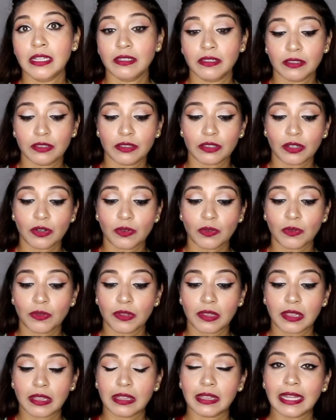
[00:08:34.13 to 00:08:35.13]
So
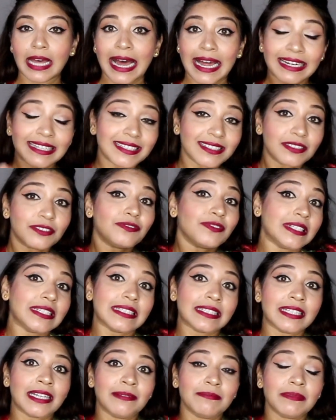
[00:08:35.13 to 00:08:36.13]
that is the
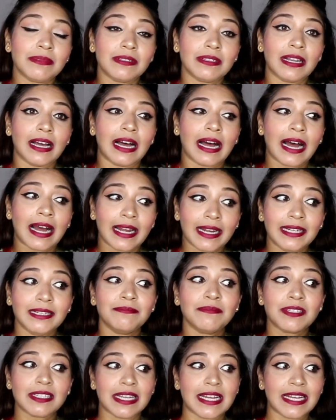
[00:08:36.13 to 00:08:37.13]
reason I
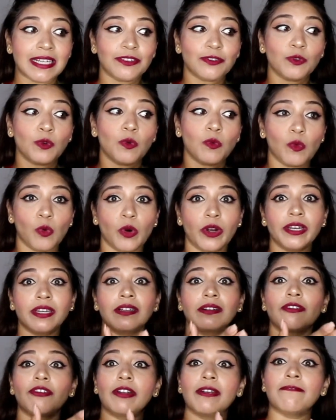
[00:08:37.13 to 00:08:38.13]
am saying to avoid a
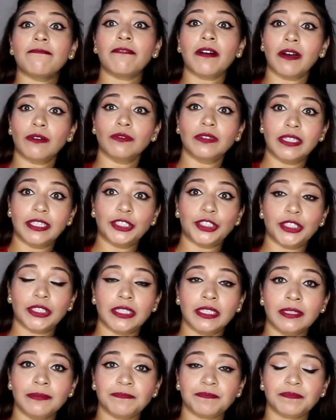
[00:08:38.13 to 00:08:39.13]
cream
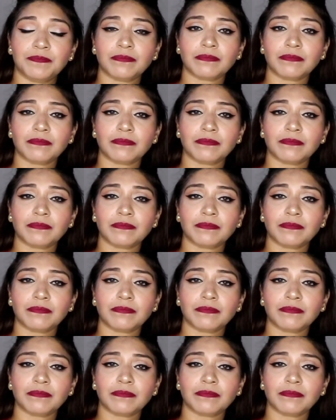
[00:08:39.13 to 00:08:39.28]
foundation,